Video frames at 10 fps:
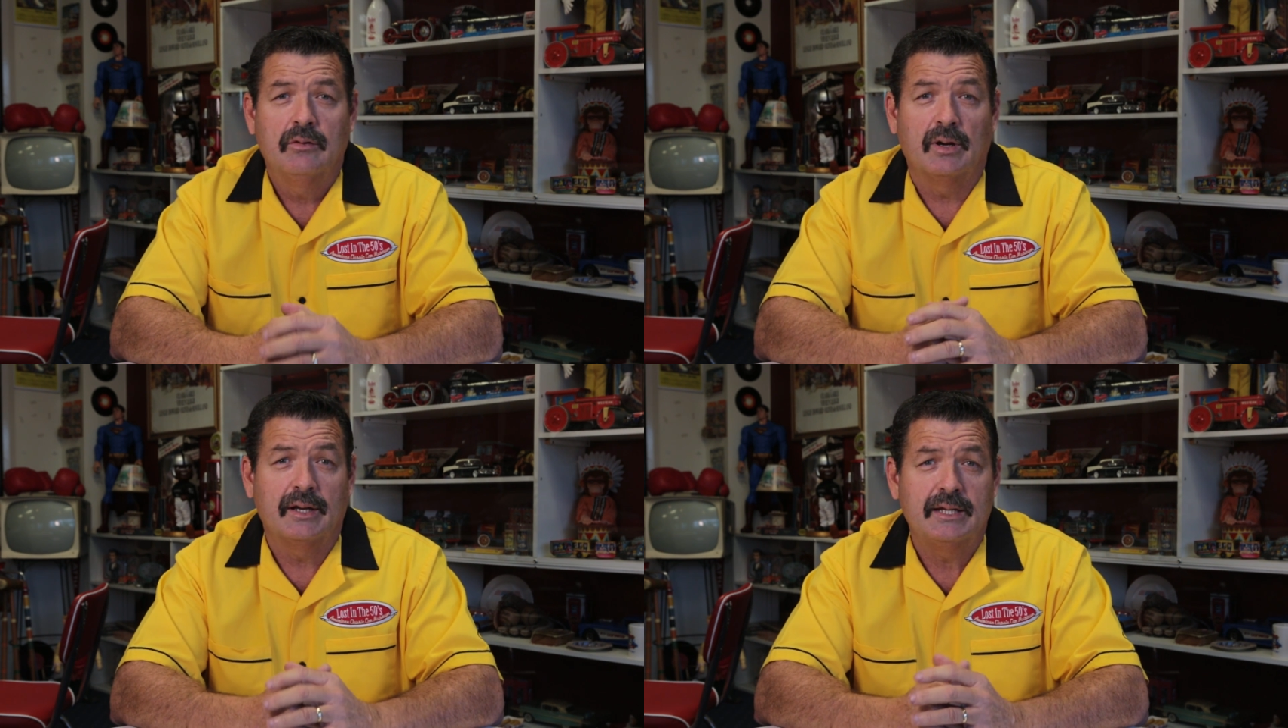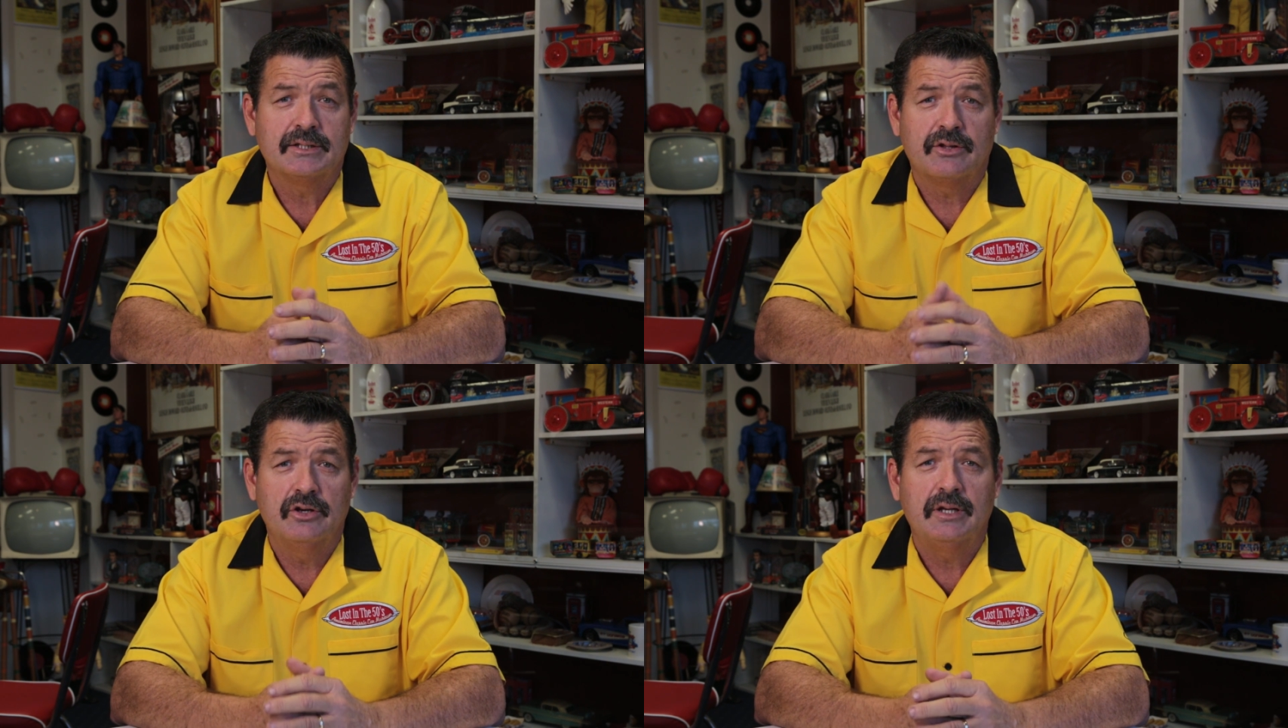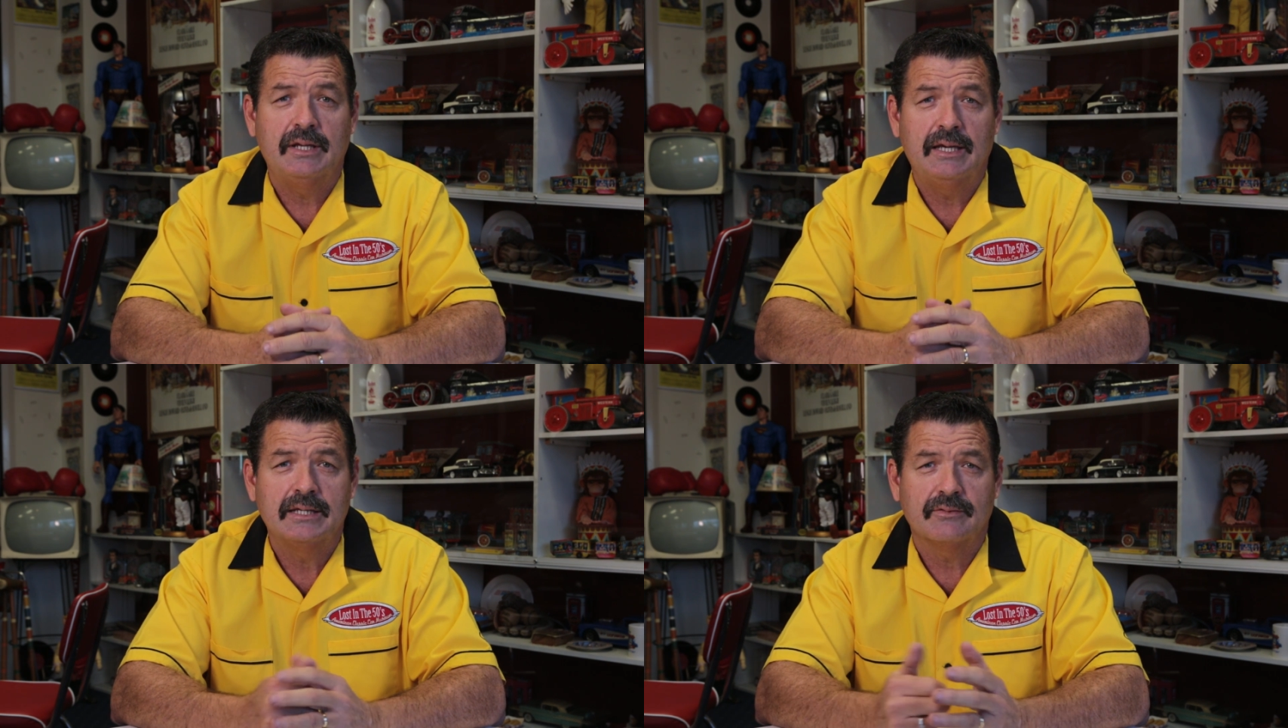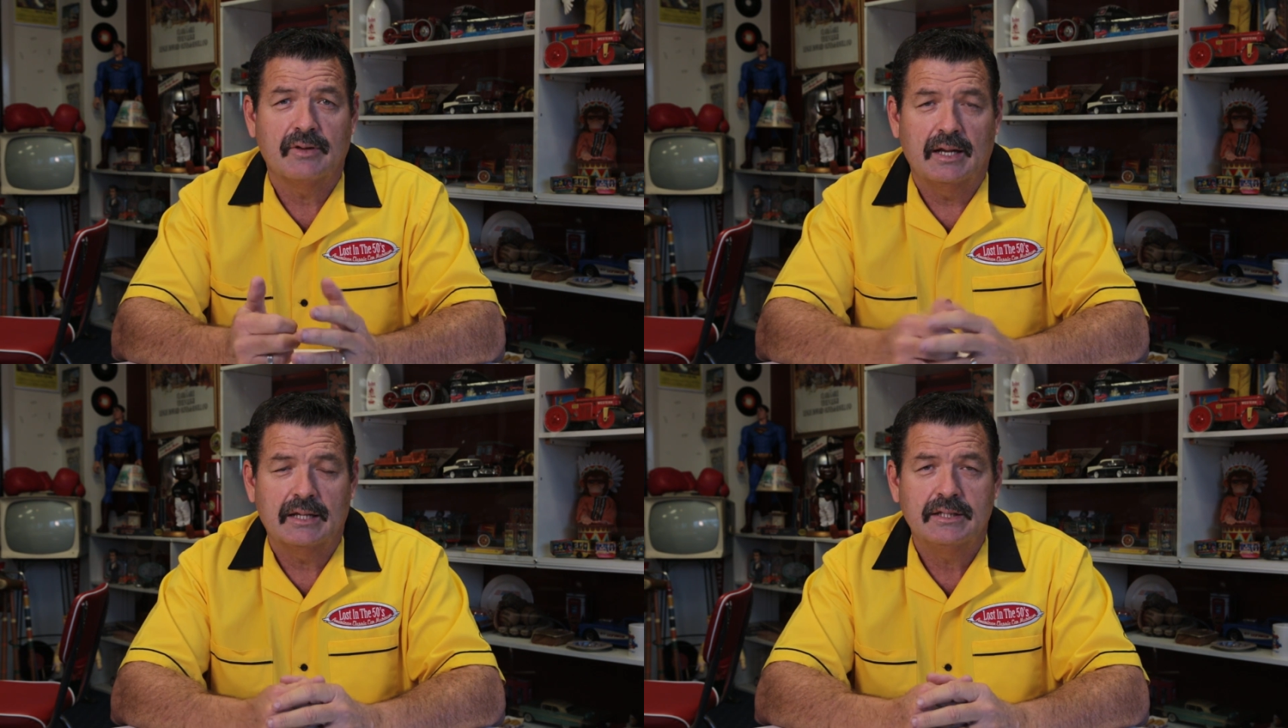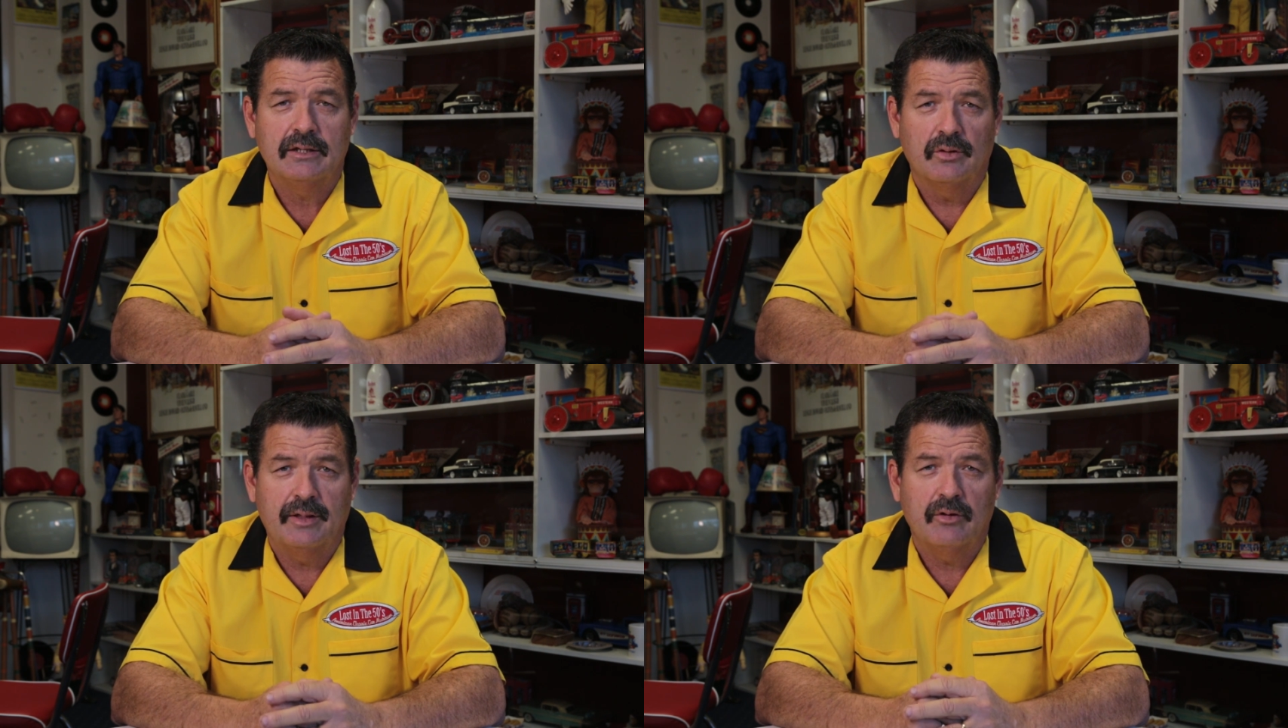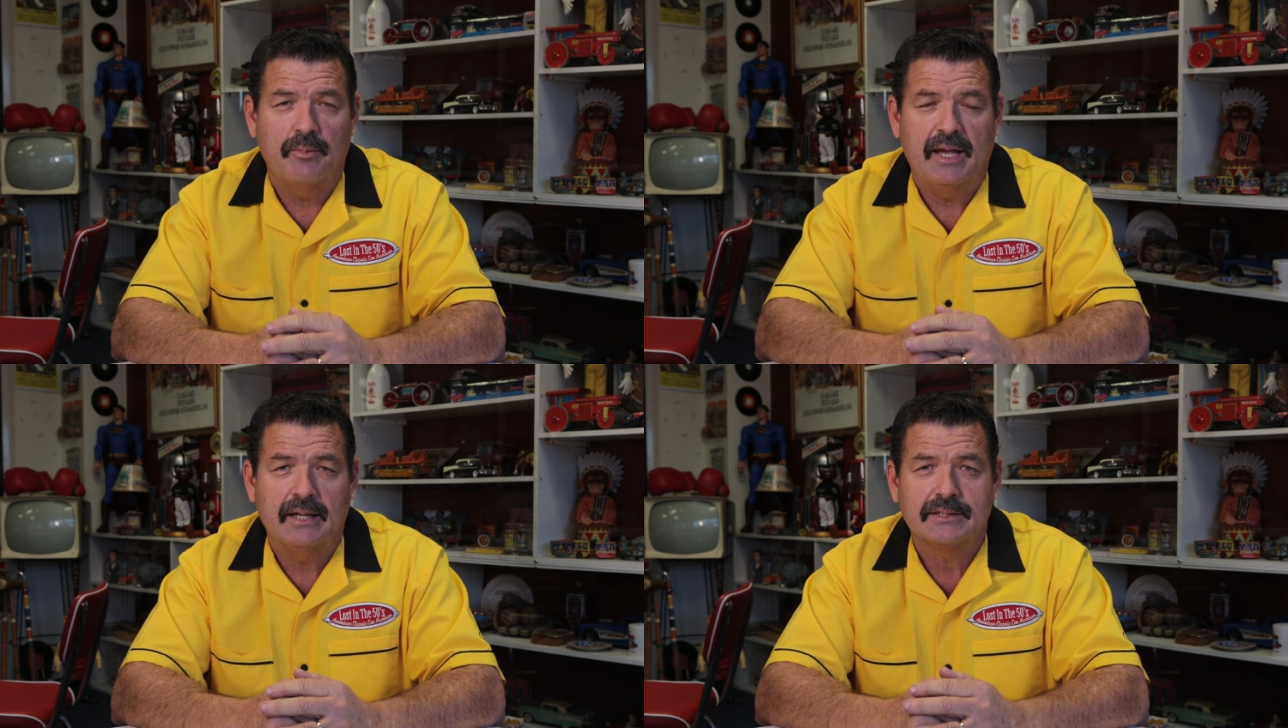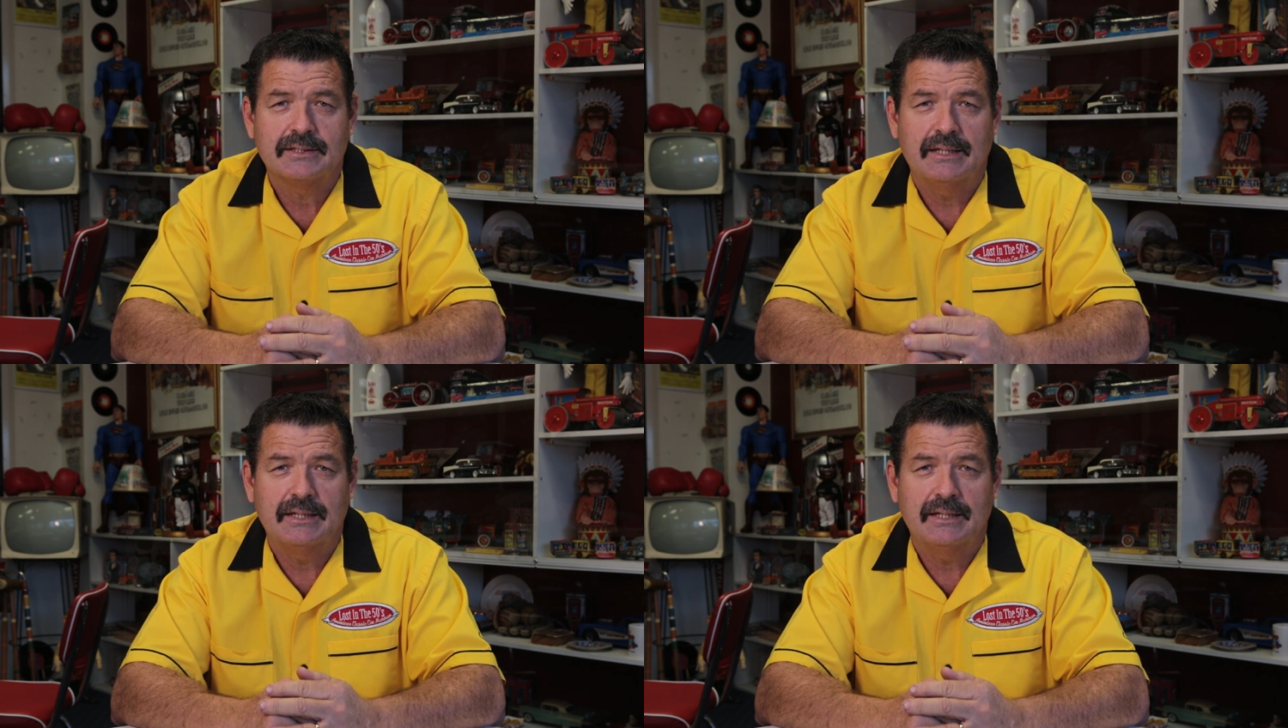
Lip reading: Well, it is 30 years of collecting or thereabouts,